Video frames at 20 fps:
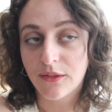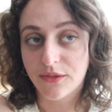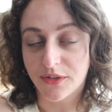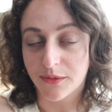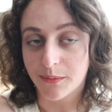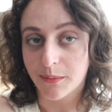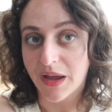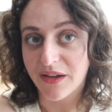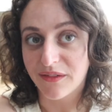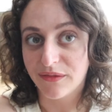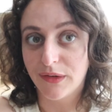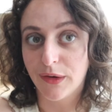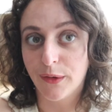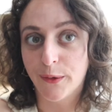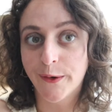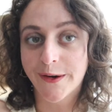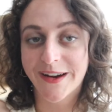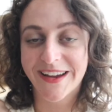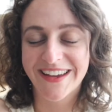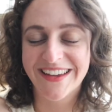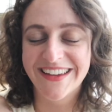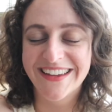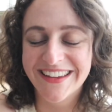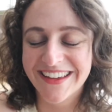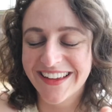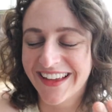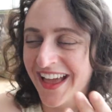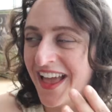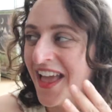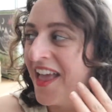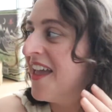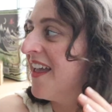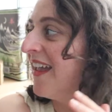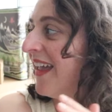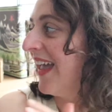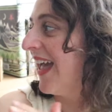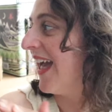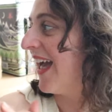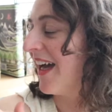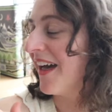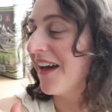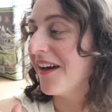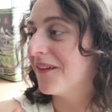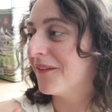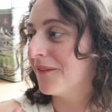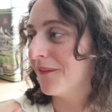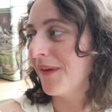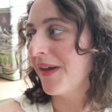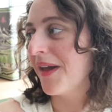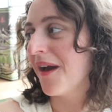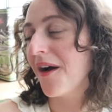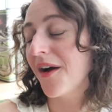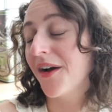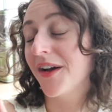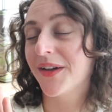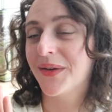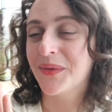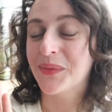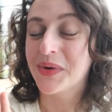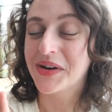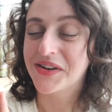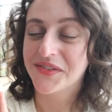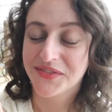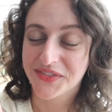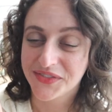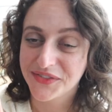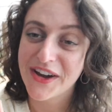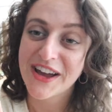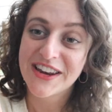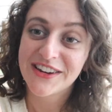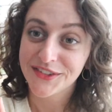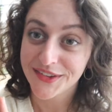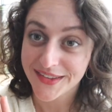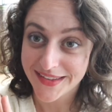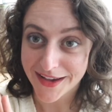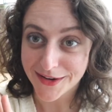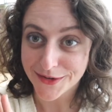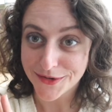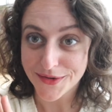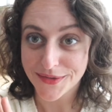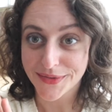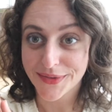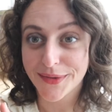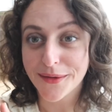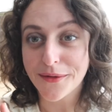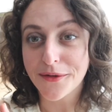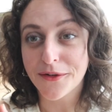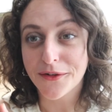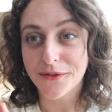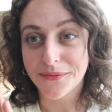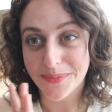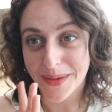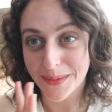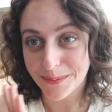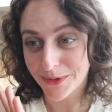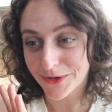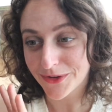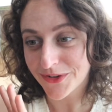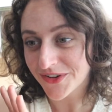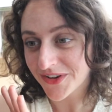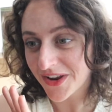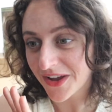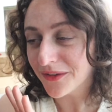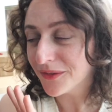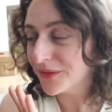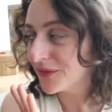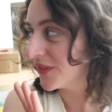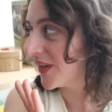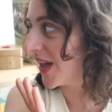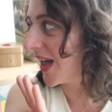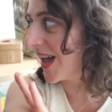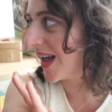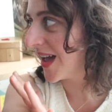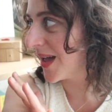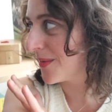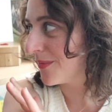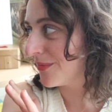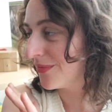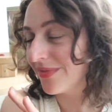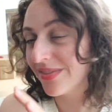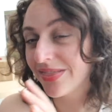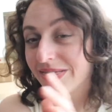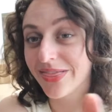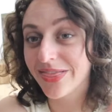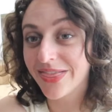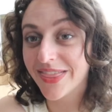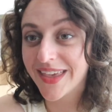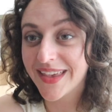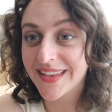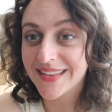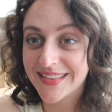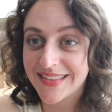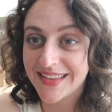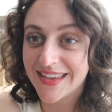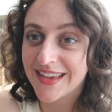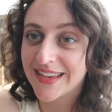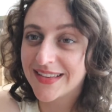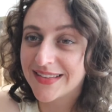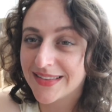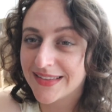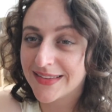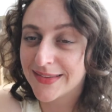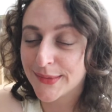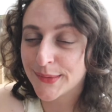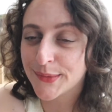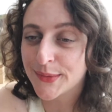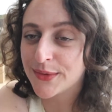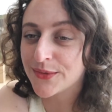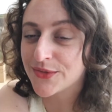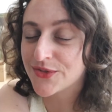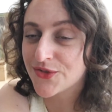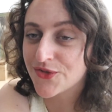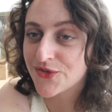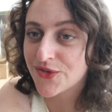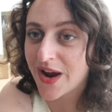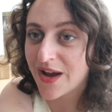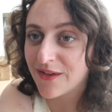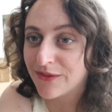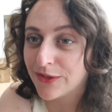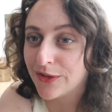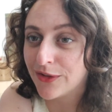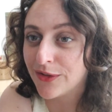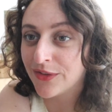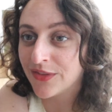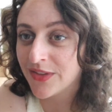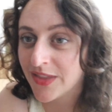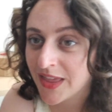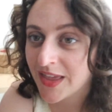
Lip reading: from my floor. We are in one of the final sections of my bookshelf. This is a sort of travel